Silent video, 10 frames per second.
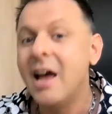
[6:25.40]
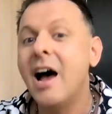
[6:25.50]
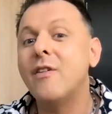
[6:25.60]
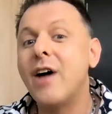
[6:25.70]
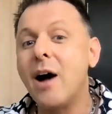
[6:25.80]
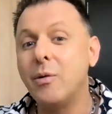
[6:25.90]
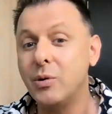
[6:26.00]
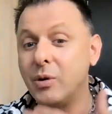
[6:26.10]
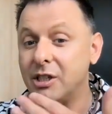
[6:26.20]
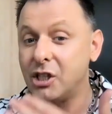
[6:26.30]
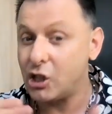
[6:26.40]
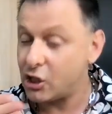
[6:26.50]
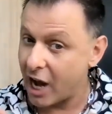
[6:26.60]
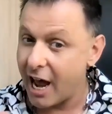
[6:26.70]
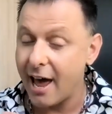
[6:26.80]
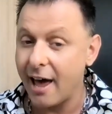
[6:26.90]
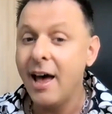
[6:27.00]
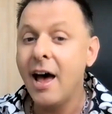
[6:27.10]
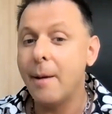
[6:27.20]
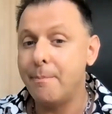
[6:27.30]
of how you can share
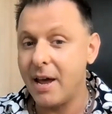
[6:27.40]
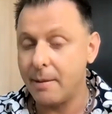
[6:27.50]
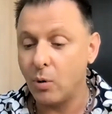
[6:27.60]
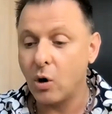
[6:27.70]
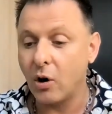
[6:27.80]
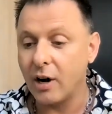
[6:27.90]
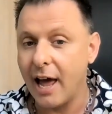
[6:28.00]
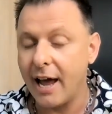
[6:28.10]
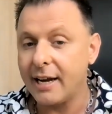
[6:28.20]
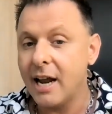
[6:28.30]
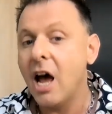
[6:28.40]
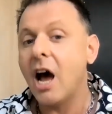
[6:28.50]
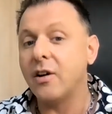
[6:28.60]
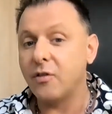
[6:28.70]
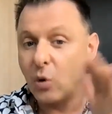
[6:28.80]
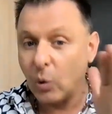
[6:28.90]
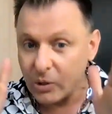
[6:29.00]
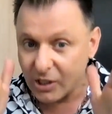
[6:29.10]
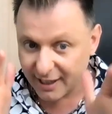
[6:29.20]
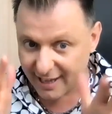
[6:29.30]
a big book online. And of course,
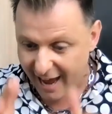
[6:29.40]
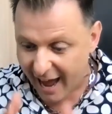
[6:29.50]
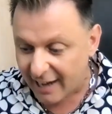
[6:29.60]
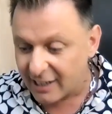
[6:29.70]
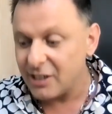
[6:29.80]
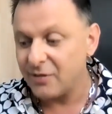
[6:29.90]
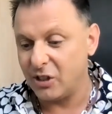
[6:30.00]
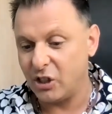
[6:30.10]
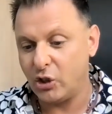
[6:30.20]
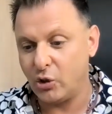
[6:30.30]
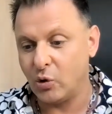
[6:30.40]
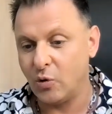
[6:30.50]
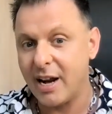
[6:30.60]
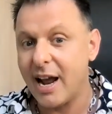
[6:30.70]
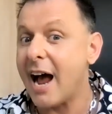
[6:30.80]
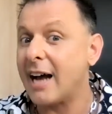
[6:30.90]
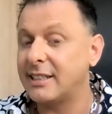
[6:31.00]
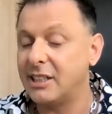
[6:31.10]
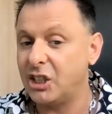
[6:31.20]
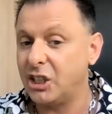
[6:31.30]
at the end of the story, ask
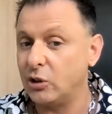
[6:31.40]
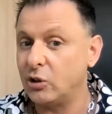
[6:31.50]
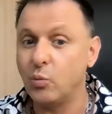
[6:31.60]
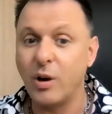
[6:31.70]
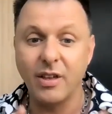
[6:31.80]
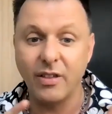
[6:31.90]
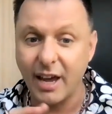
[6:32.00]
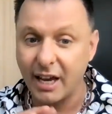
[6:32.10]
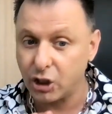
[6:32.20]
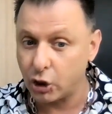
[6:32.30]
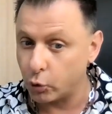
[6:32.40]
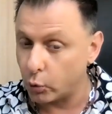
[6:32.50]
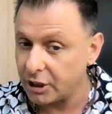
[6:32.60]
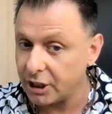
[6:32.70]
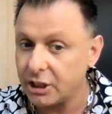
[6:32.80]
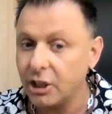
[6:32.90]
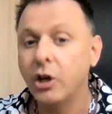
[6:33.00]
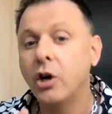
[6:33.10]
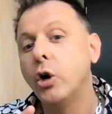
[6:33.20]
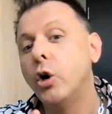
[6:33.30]
the children whether they enjoyed it,
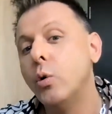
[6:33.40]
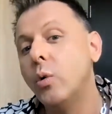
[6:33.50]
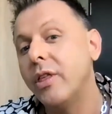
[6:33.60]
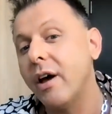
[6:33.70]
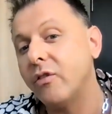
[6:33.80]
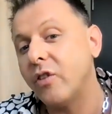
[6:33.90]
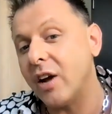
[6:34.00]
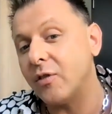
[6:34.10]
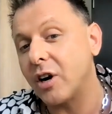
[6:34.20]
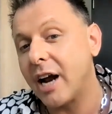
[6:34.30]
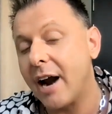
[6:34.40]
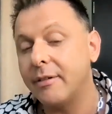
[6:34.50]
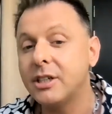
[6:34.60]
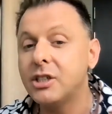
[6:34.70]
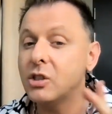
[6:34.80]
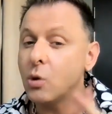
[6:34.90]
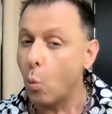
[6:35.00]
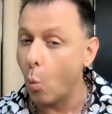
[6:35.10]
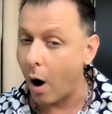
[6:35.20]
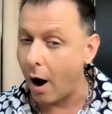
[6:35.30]
who were their favorite characters,
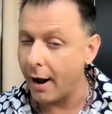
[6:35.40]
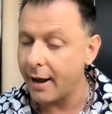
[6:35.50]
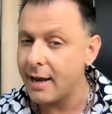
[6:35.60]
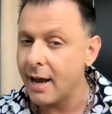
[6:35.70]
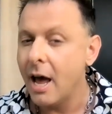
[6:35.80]
why,